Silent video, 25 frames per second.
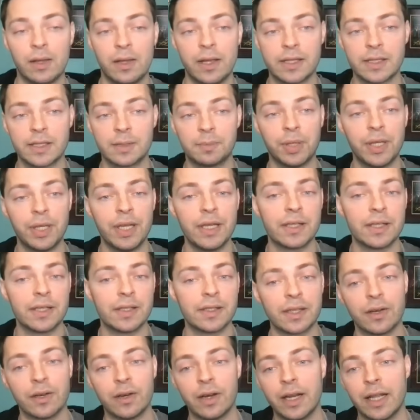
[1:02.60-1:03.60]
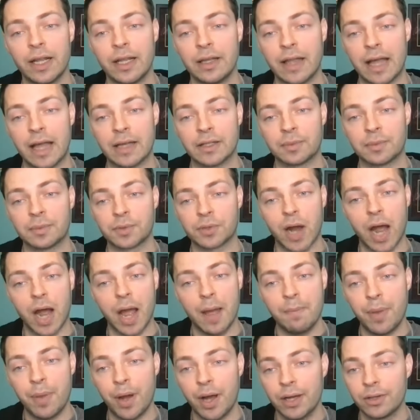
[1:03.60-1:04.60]
list, please consider hitting that
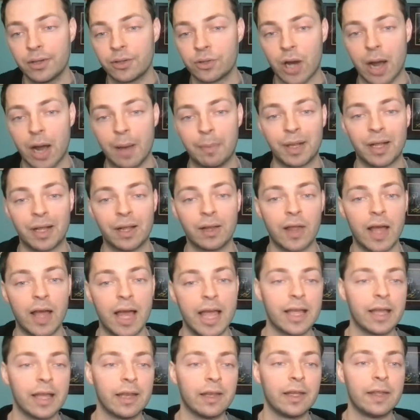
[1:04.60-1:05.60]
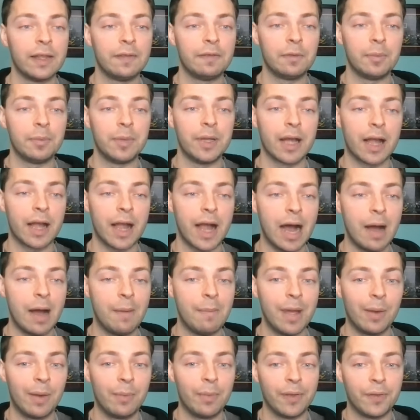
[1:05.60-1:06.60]
subscribe button, dropping a like, and leaving me a
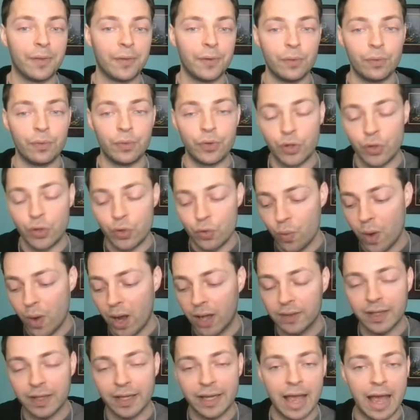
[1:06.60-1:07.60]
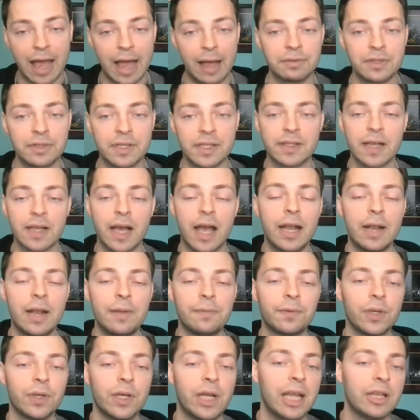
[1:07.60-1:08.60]
comment with who you want the Cavs to sign
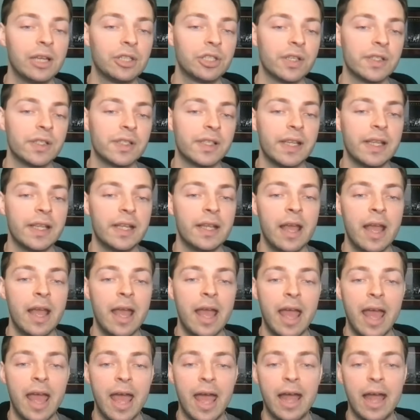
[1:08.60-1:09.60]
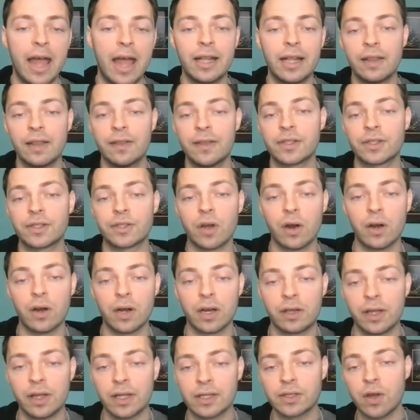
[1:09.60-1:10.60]
in free agency. And getting this
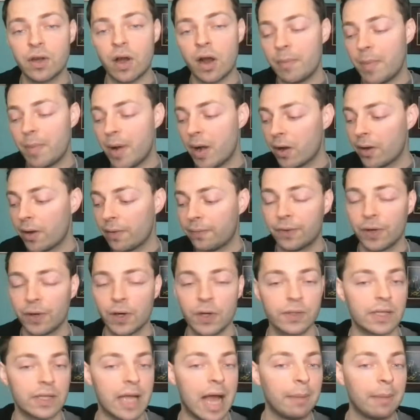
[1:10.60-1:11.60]
started, let's talk about our first